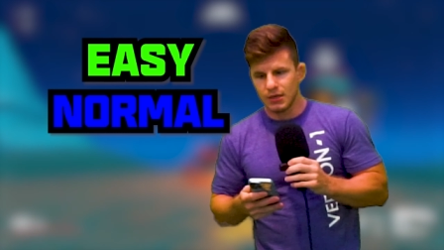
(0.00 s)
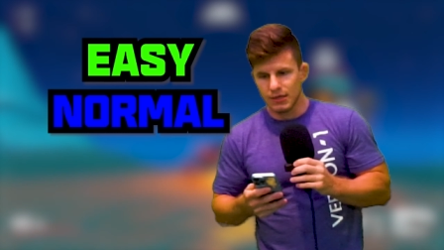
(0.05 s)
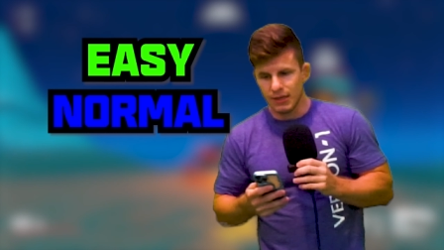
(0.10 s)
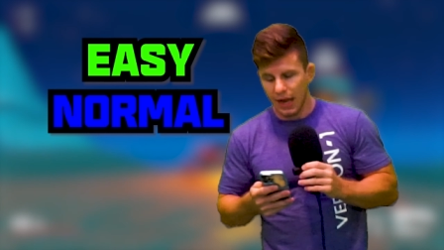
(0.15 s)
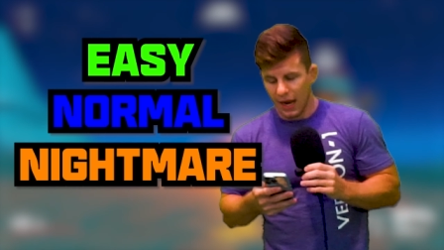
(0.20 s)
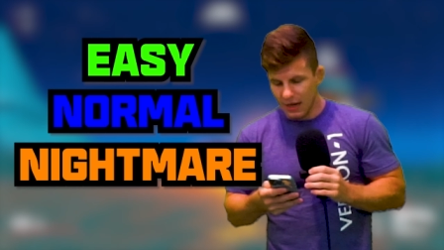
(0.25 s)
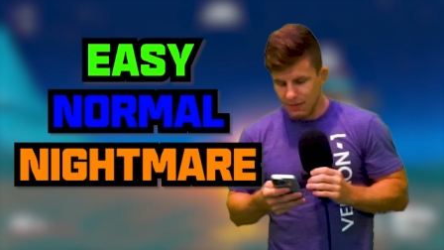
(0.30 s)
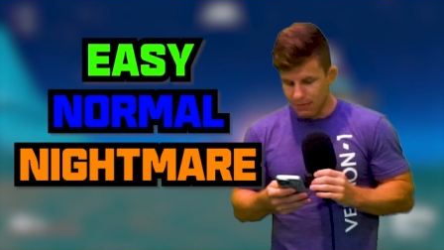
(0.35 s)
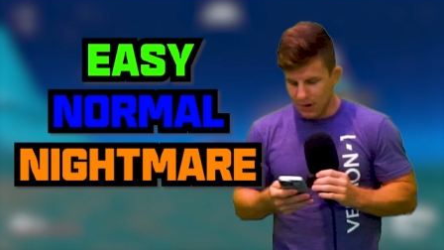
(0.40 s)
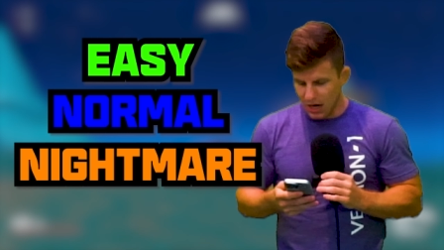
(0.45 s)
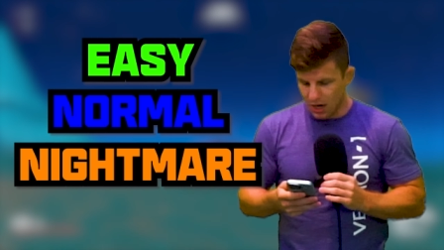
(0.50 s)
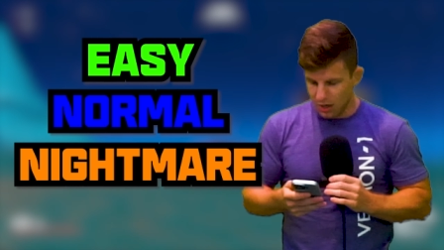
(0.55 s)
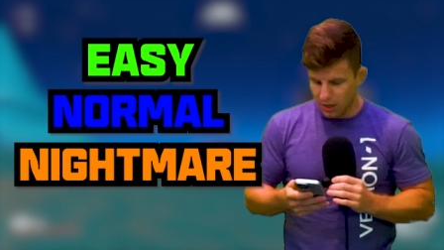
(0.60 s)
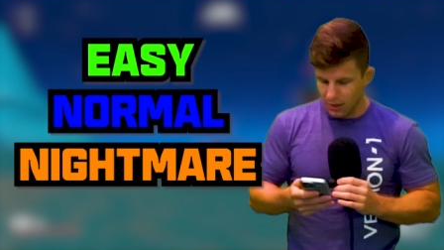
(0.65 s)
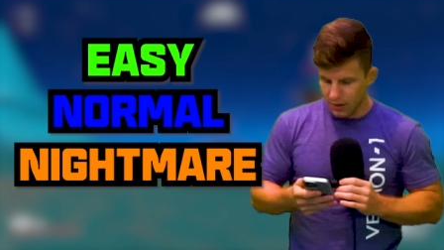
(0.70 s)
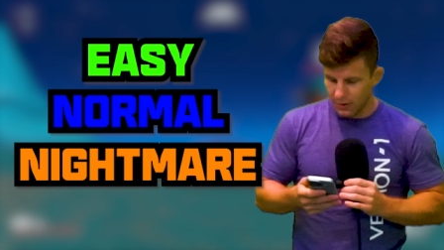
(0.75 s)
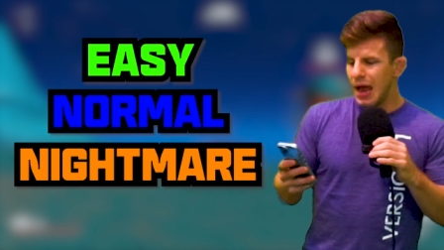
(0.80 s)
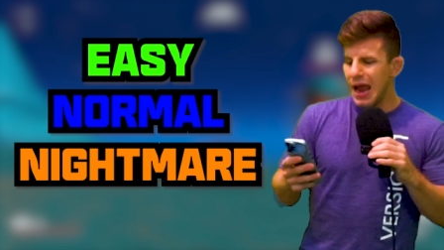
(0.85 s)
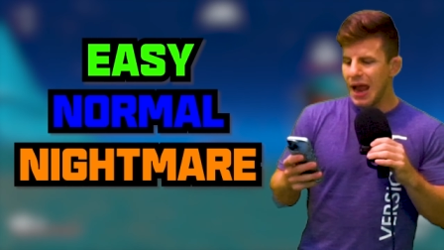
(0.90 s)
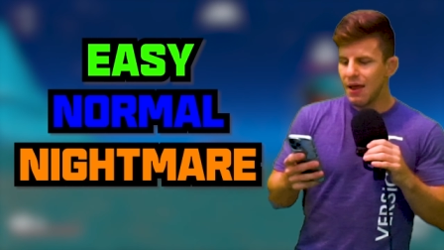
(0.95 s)
Nightmare,
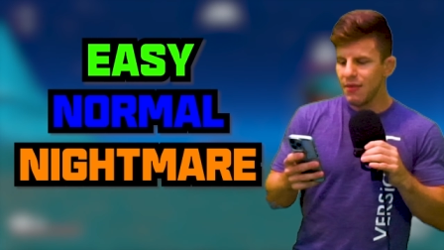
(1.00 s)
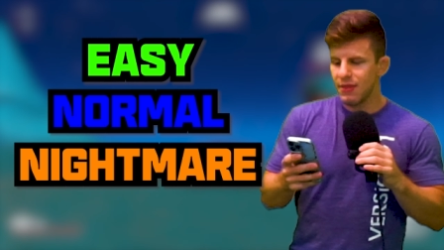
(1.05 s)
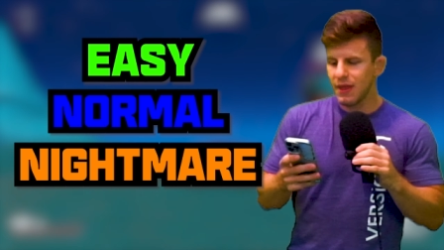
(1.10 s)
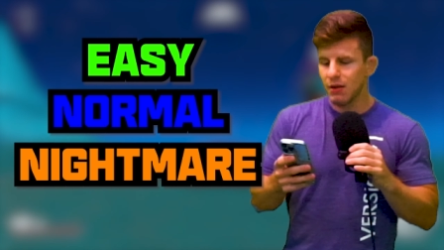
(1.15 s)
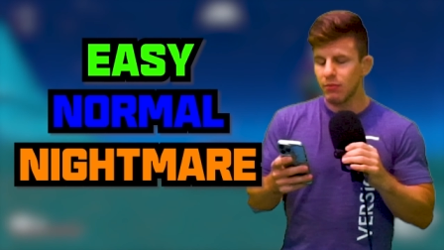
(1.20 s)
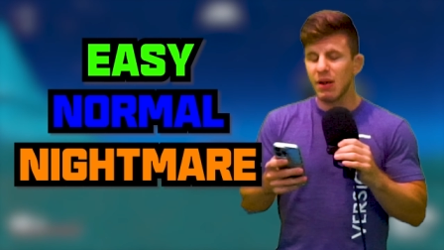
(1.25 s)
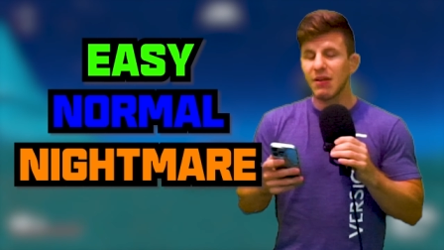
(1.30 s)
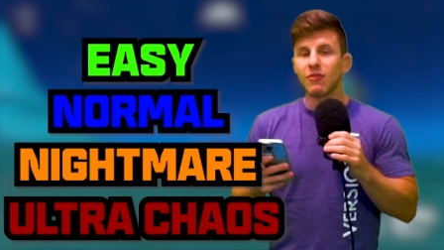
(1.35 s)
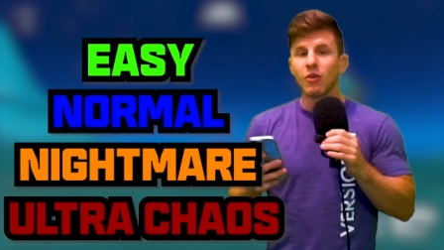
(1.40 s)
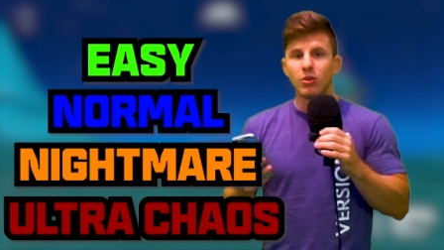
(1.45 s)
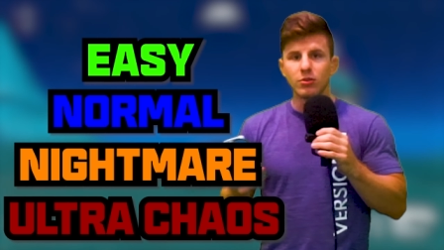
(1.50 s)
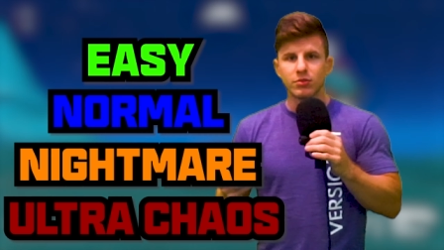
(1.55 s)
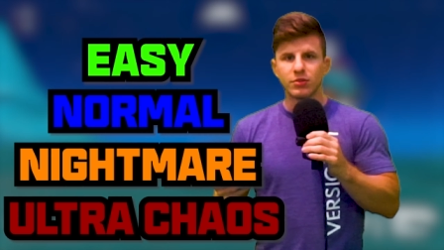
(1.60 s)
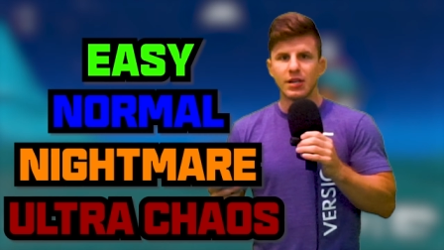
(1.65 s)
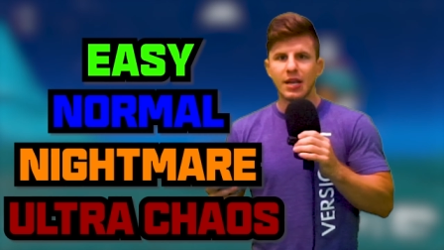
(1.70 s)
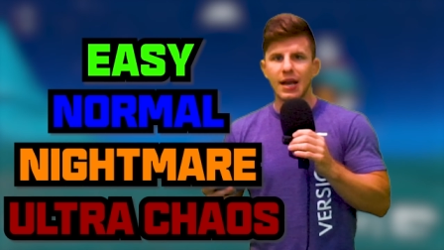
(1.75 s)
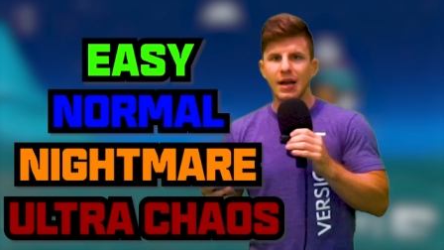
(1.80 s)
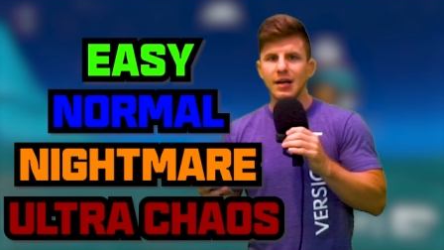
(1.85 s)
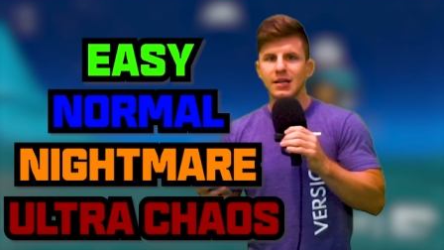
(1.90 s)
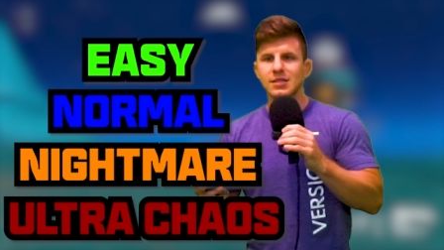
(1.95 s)
and then we have Ultra
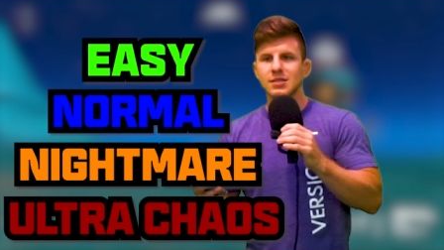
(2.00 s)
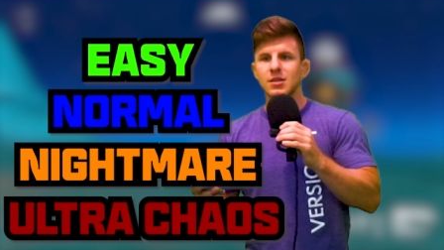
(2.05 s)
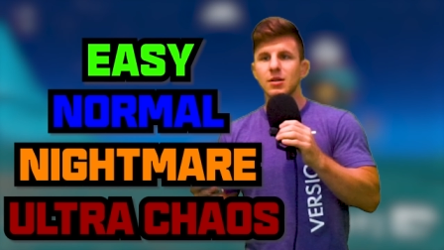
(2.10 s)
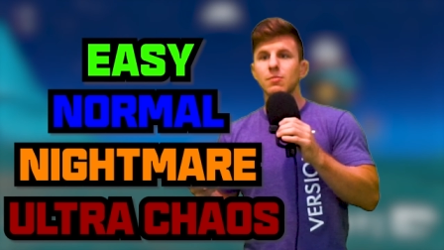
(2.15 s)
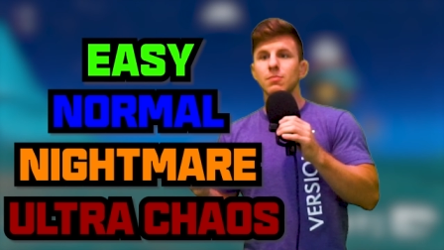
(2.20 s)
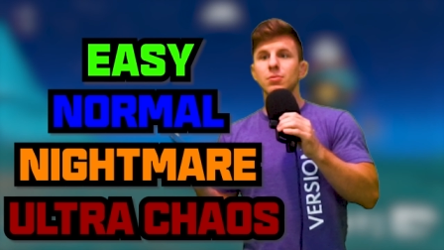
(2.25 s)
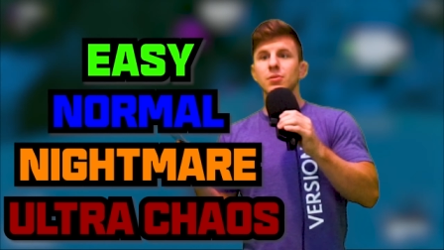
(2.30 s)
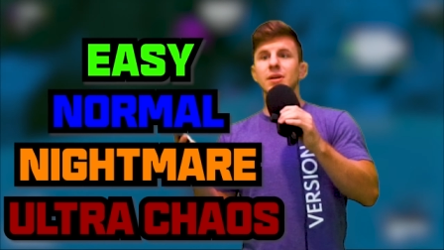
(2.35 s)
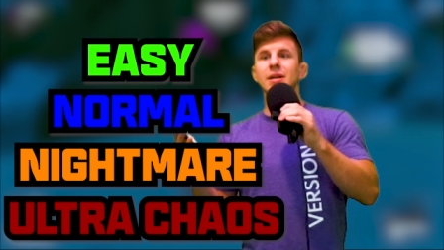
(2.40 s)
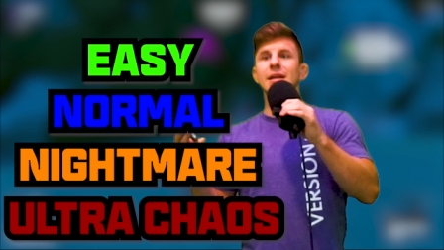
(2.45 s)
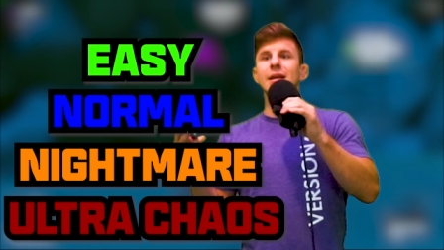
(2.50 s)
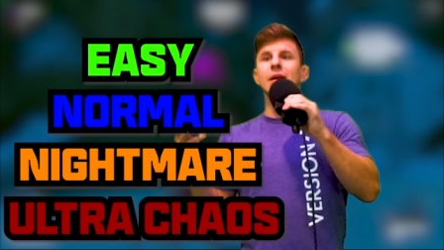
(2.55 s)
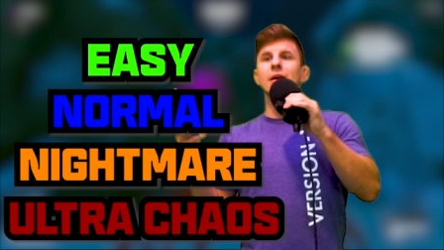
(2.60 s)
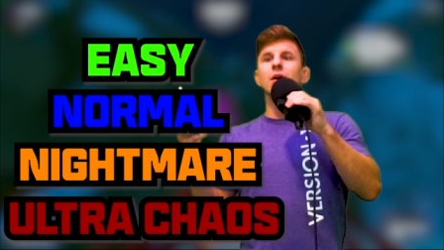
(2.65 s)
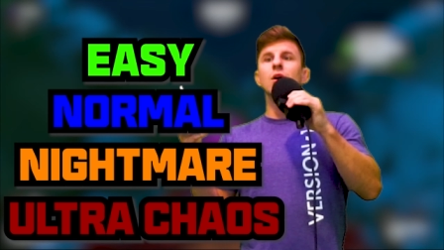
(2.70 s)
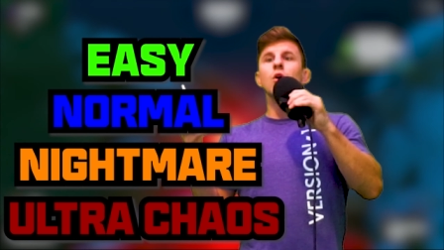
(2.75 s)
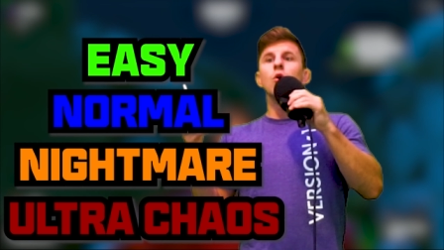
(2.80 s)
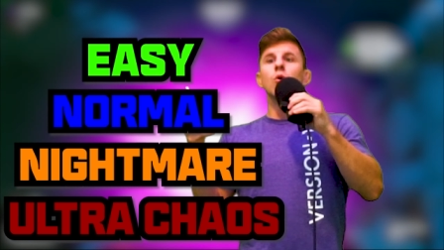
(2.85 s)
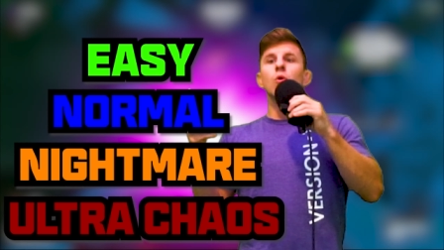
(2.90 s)
Chaos, completing